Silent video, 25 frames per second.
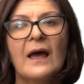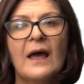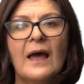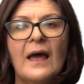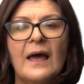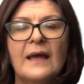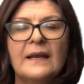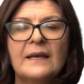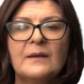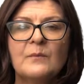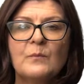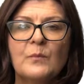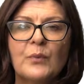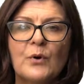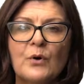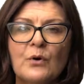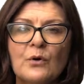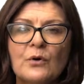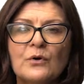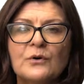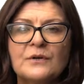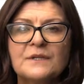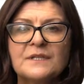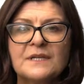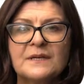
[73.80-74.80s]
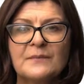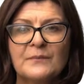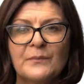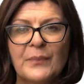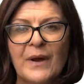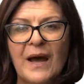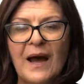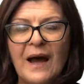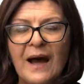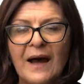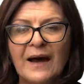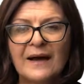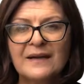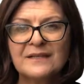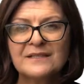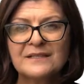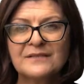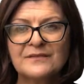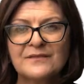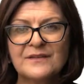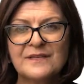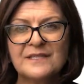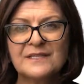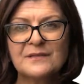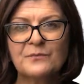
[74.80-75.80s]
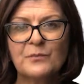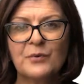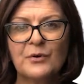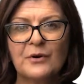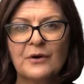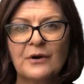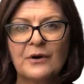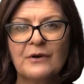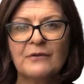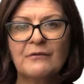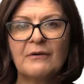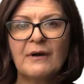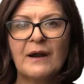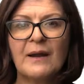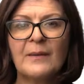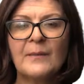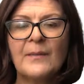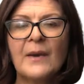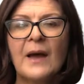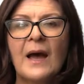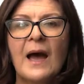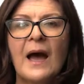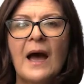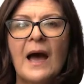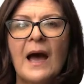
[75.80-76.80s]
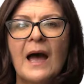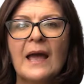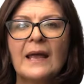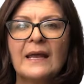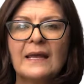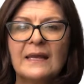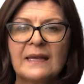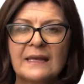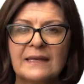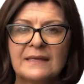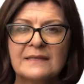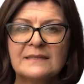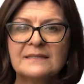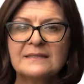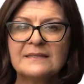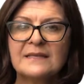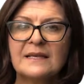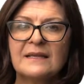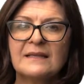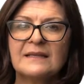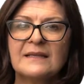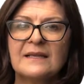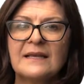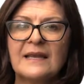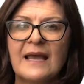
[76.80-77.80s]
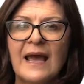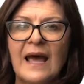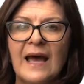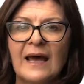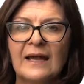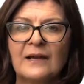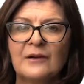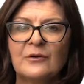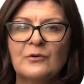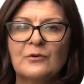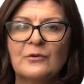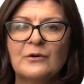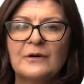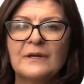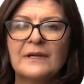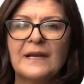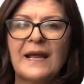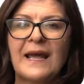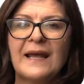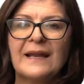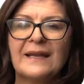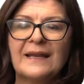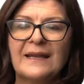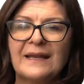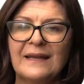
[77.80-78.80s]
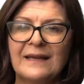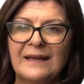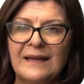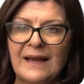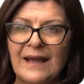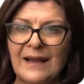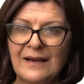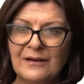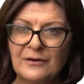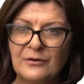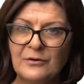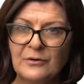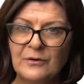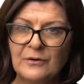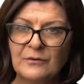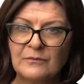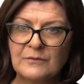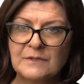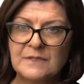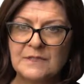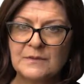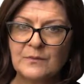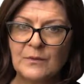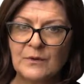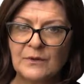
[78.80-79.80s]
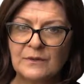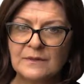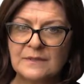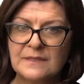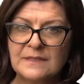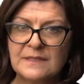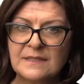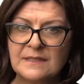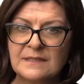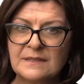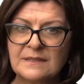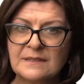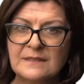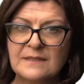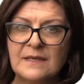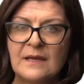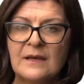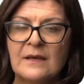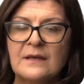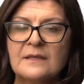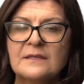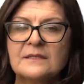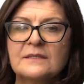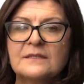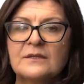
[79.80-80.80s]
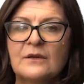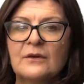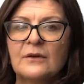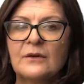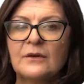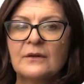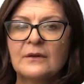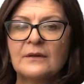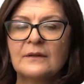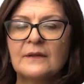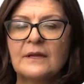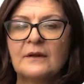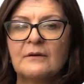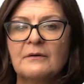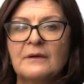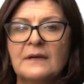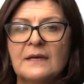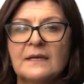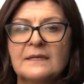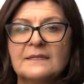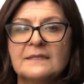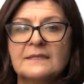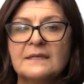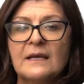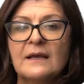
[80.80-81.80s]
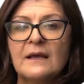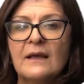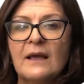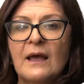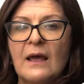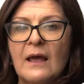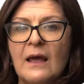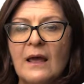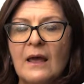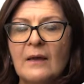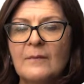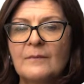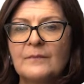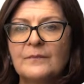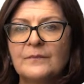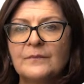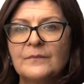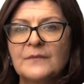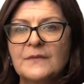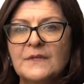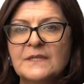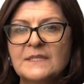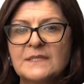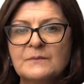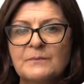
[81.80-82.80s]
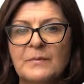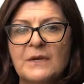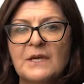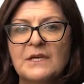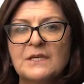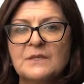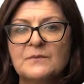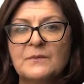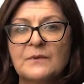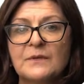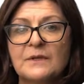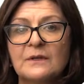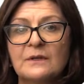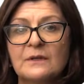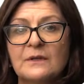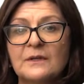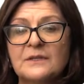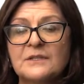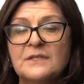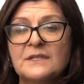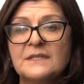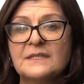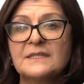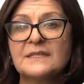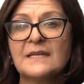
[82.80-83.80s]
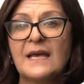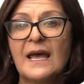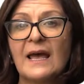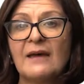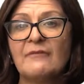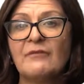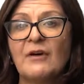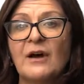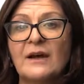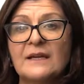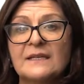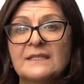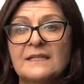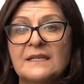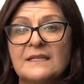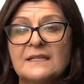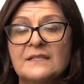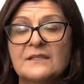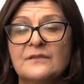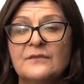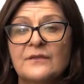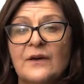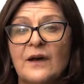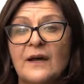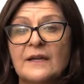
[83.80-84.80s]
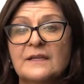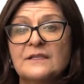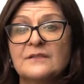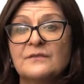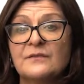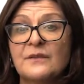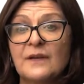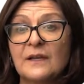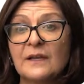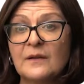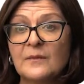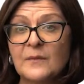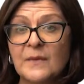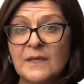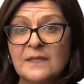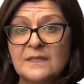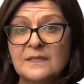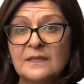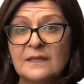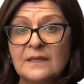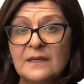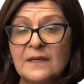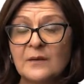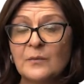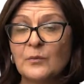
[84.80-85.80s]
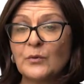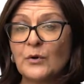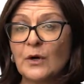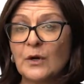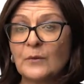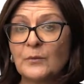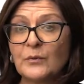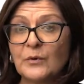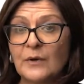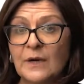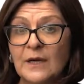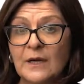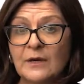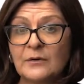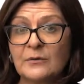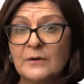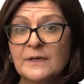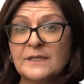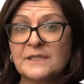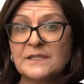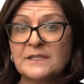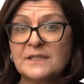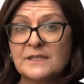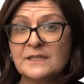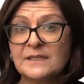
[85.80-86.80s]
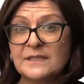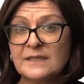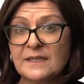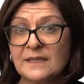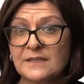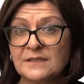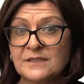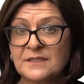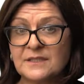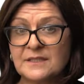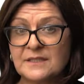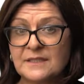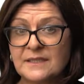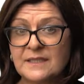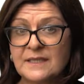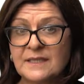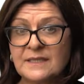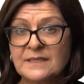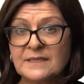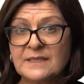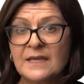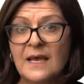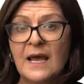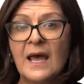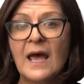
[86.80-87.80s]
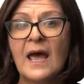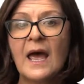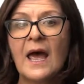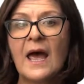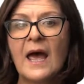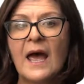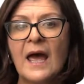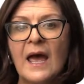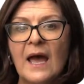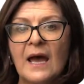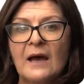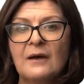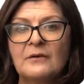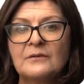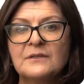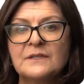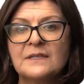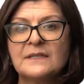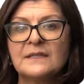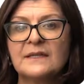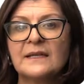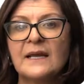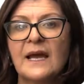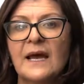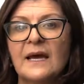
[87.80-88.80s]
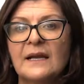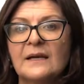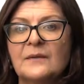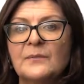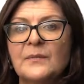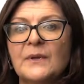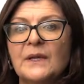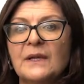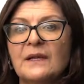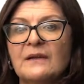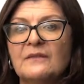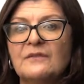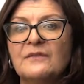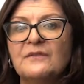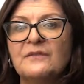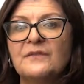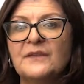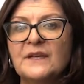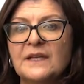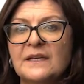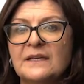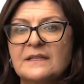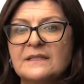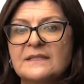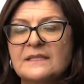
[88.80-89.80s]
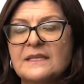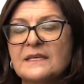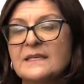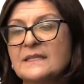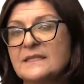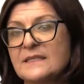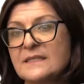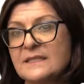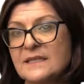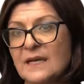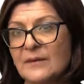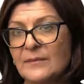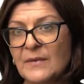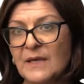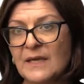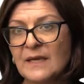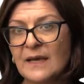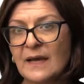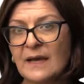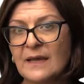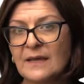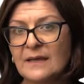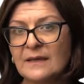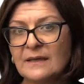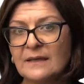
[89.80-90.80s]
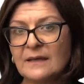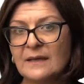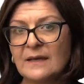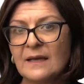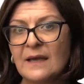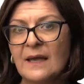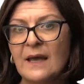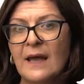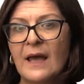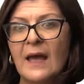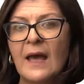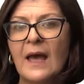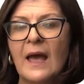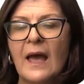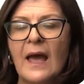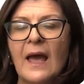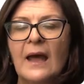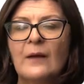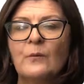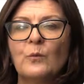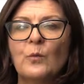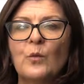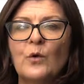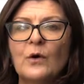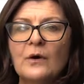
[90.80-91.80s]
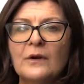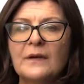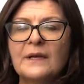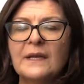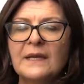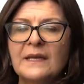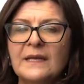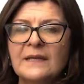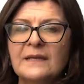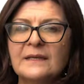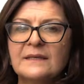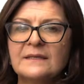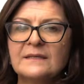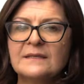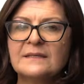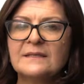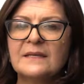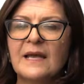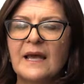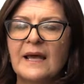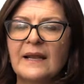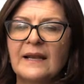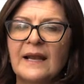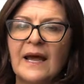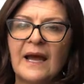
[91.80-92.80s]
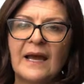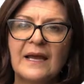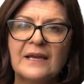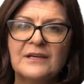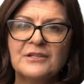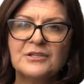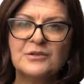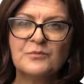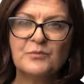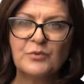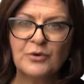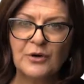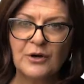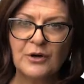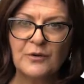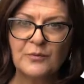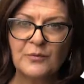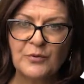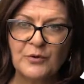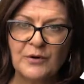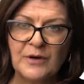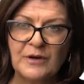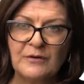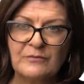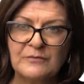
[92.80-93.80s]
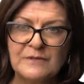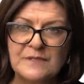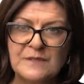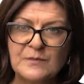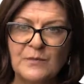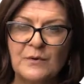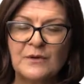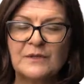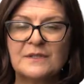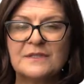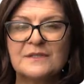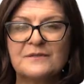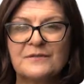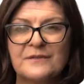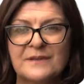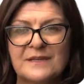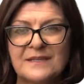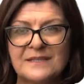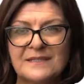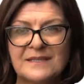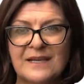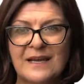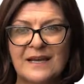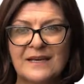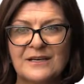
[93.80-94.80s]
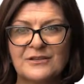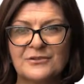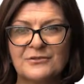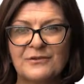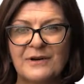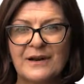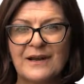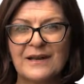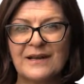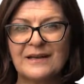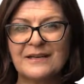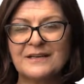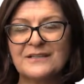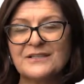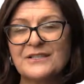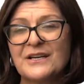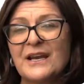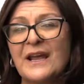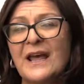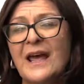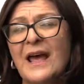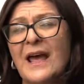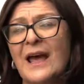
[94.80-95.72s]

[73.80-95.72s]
An important part of this program is the adequate and inadequate responses. So the speech pathologists have identified developmentally appropriate questions such as this: how did the caterpillar fix his stomach ache? And what is an age-appropriate response for this age range?